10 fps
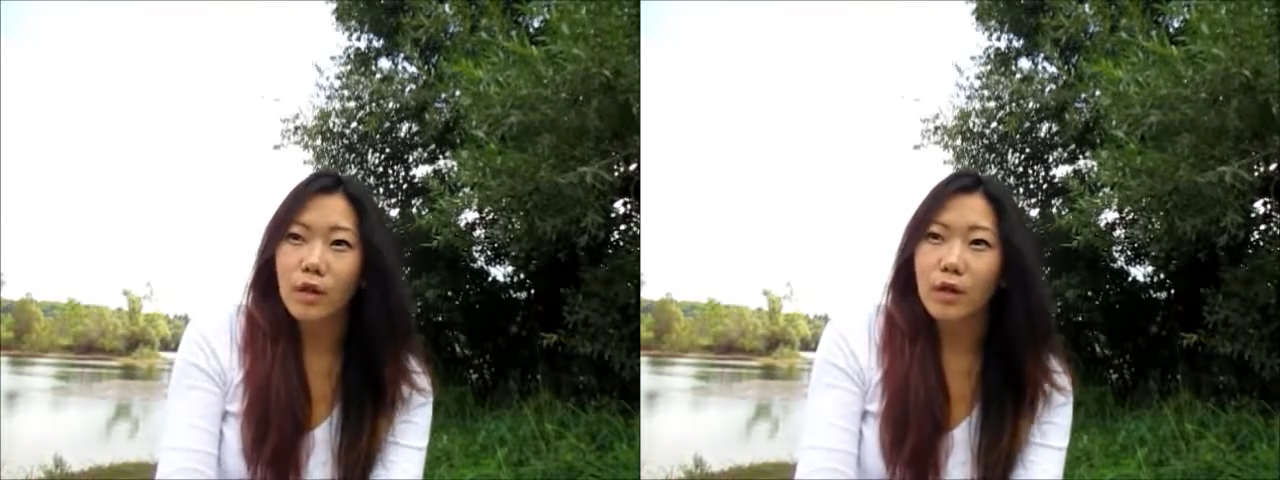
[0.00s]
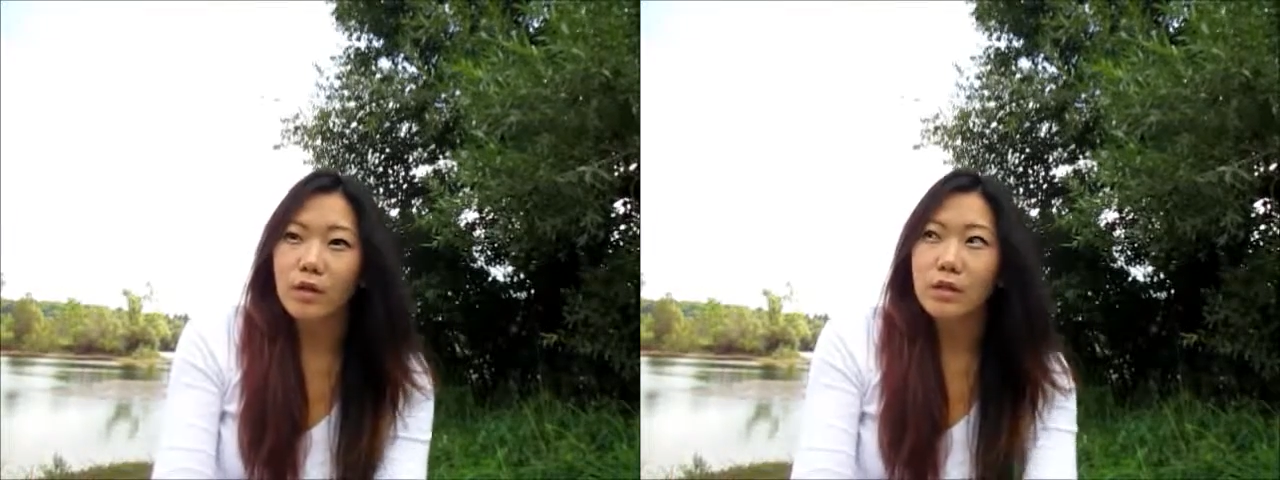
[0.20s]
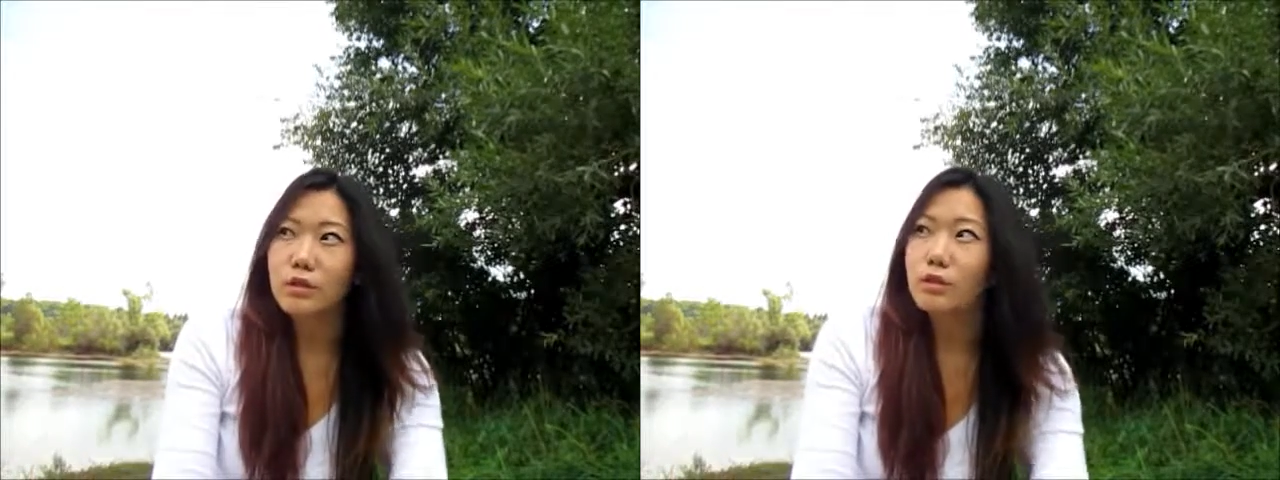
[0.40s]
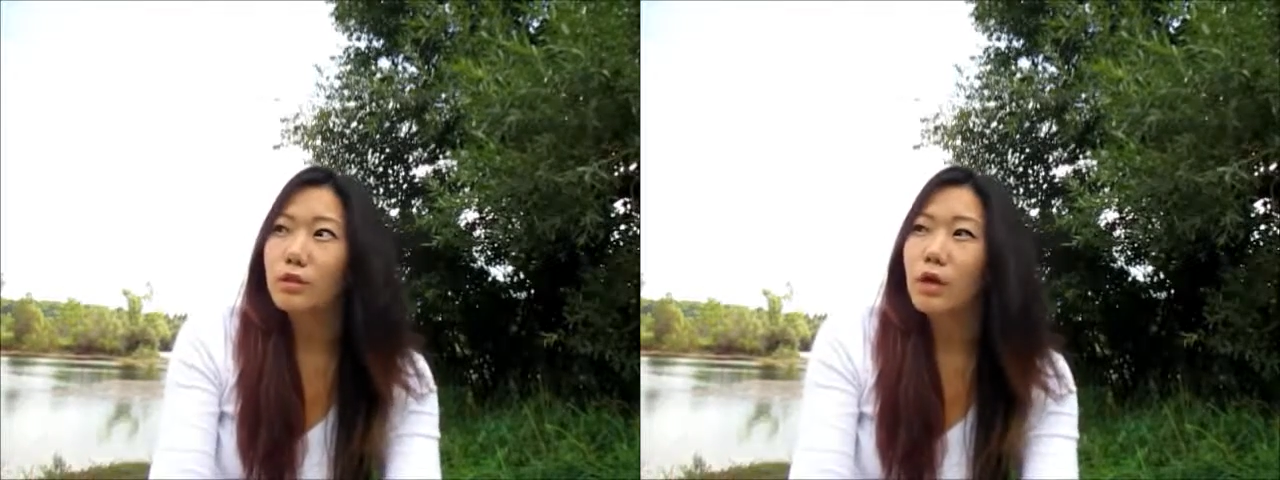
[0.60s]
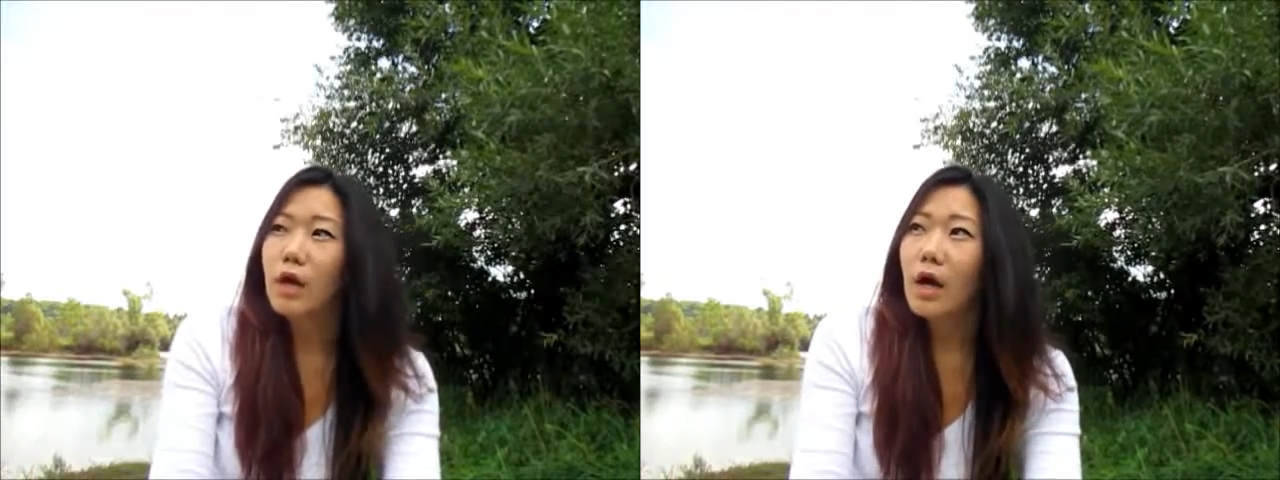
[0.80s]
there
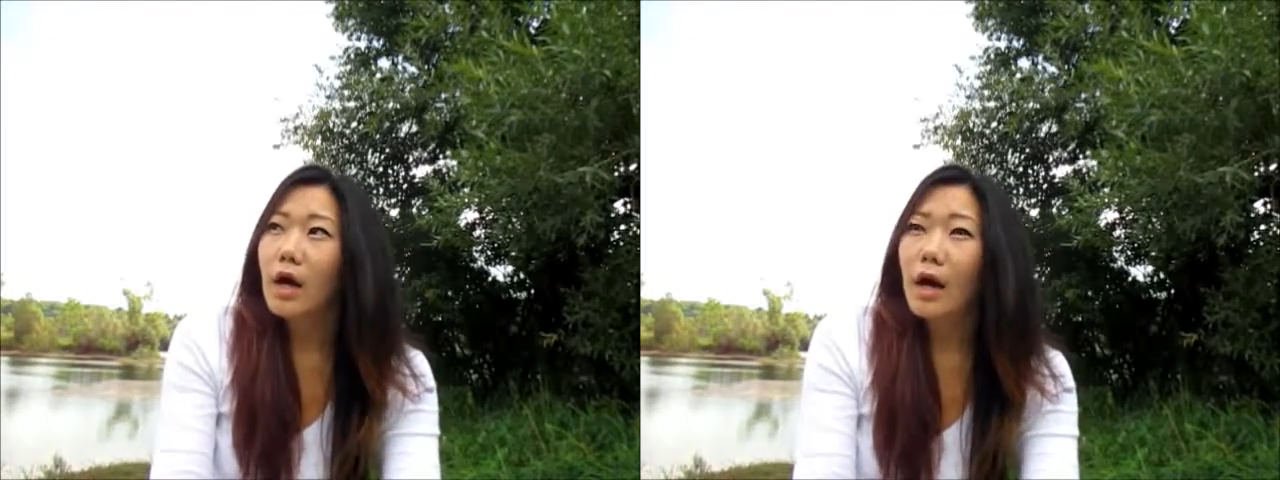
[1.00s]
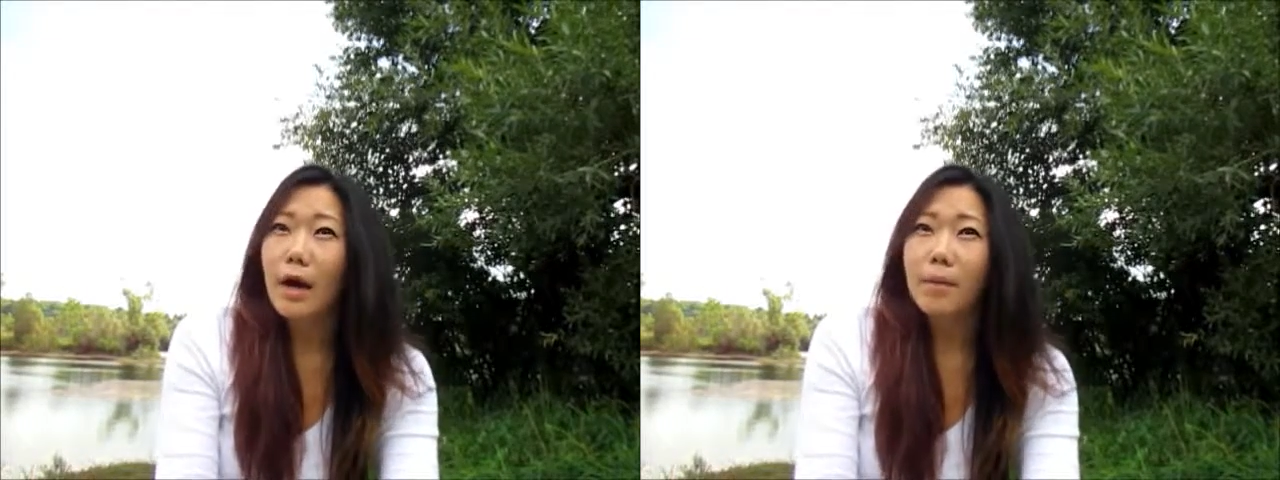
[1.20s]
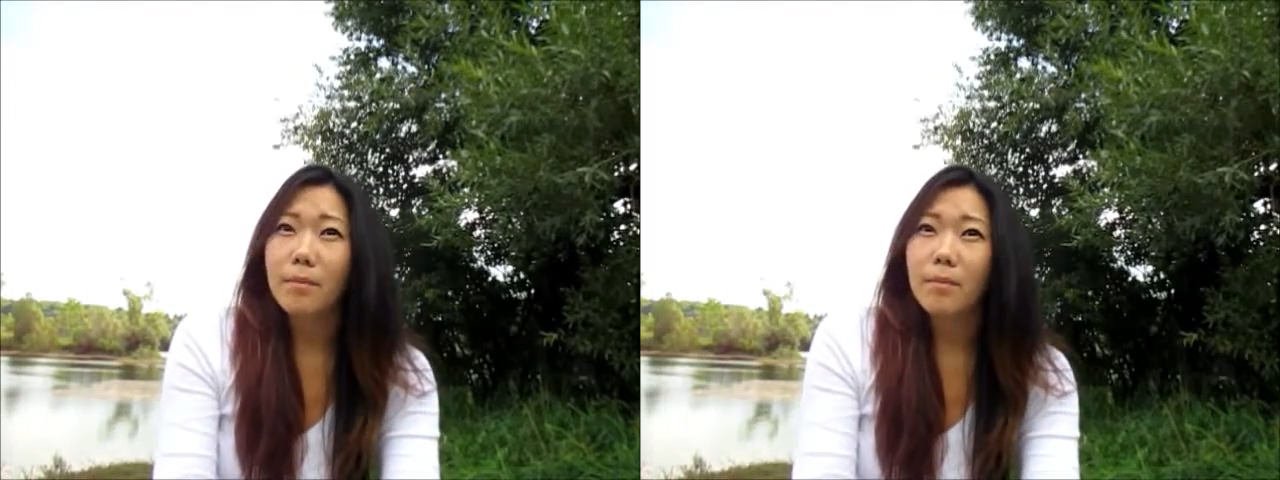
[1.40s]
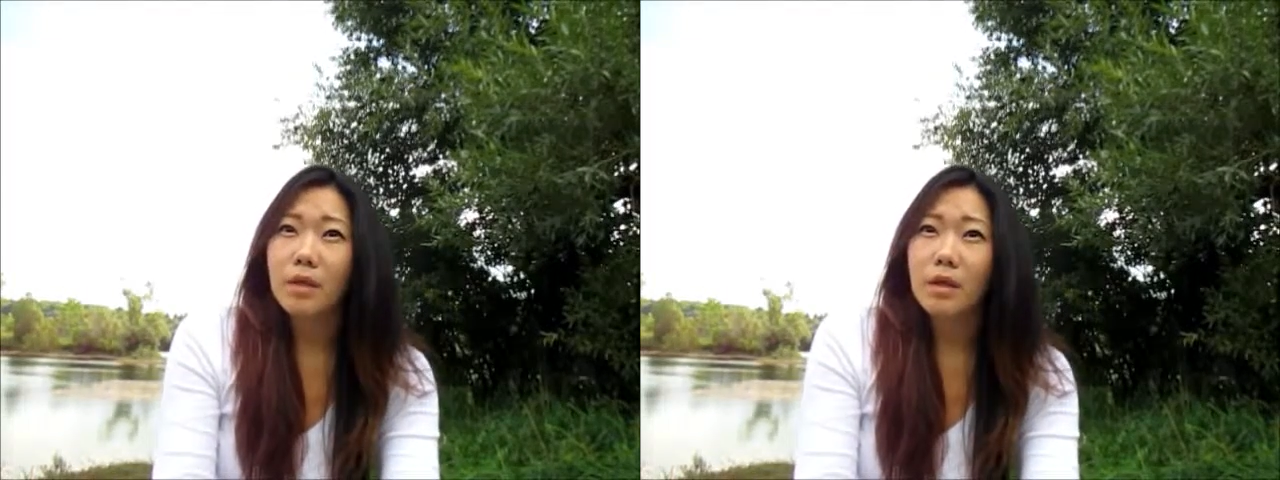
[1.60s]
to um,